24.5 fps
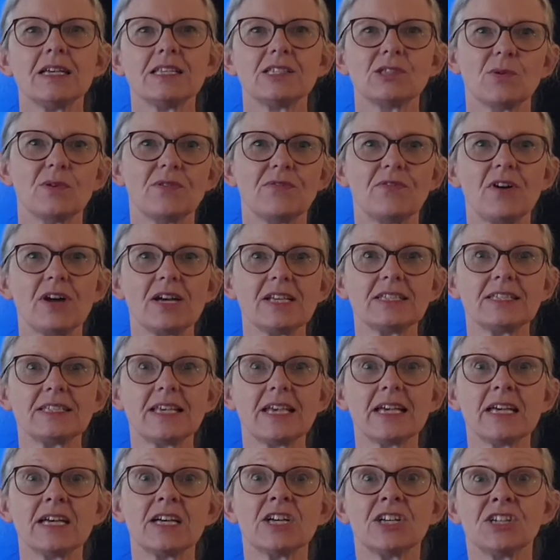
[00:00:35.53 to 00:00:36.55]
So if I
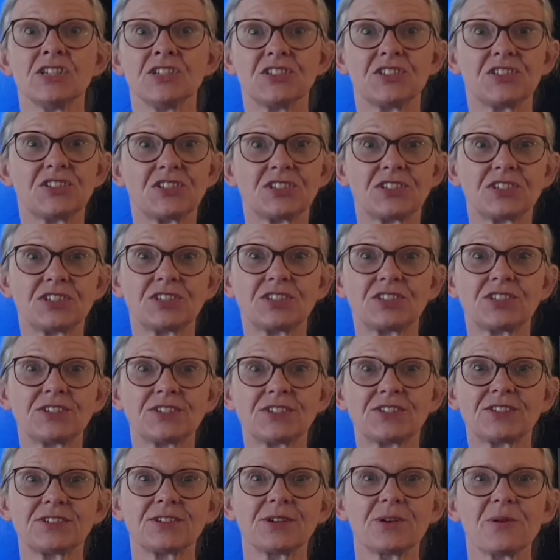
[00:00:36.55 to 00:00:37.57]
say a
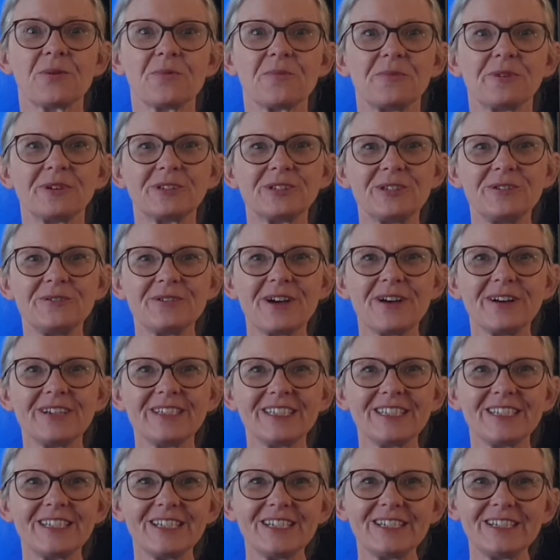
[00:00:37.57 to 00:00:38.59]
s, what are you going
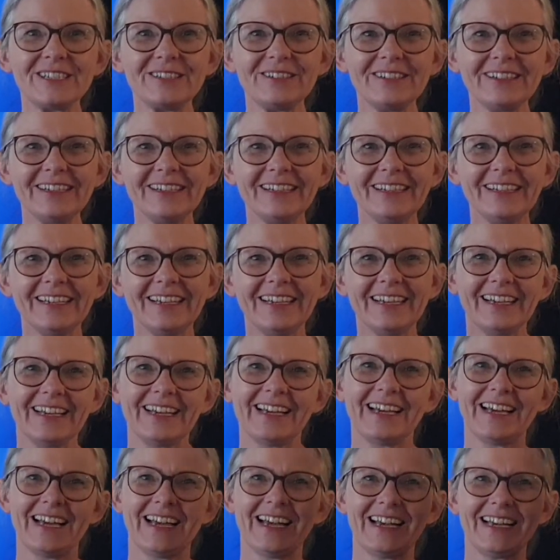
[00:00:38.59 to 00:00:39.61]
to do?
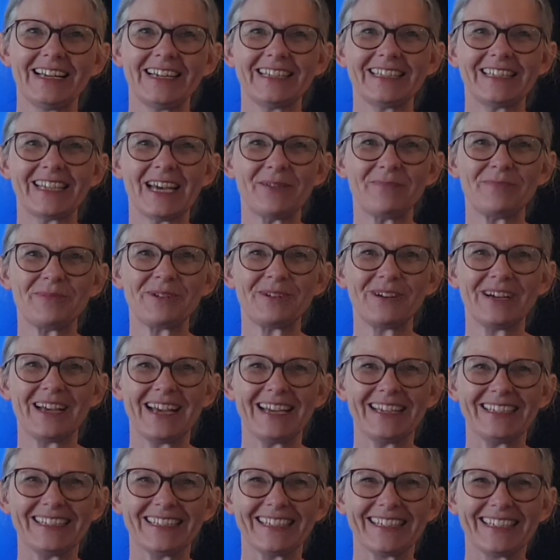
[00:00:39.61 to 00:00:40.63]
Tap your
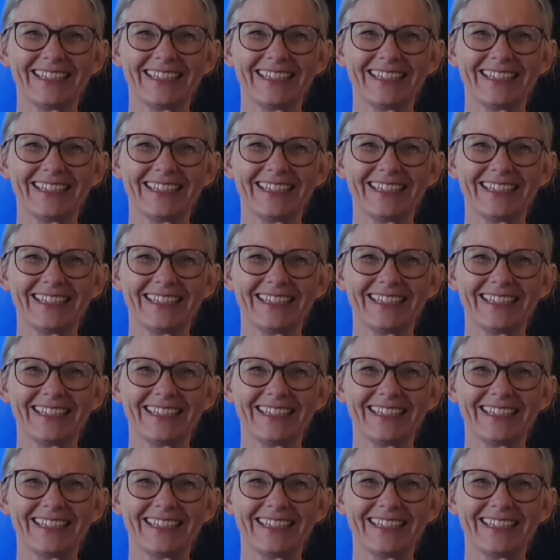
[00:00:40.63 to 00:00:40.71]
head.